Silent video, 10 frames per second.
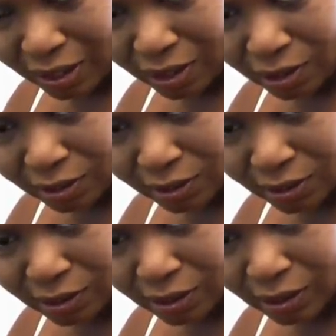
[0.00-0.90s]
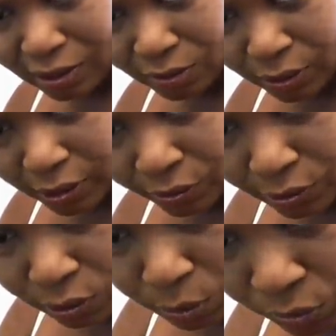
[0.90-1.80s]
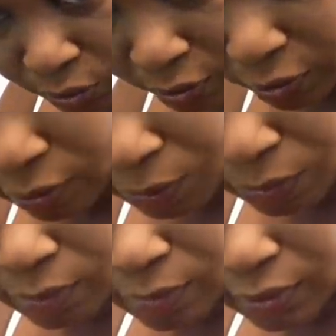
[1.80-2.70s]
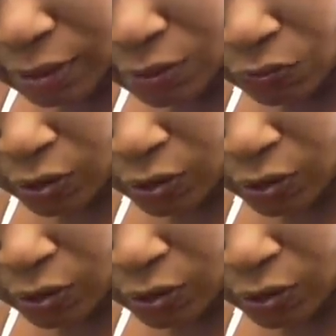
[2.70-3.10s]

And it's a little irritable there. It's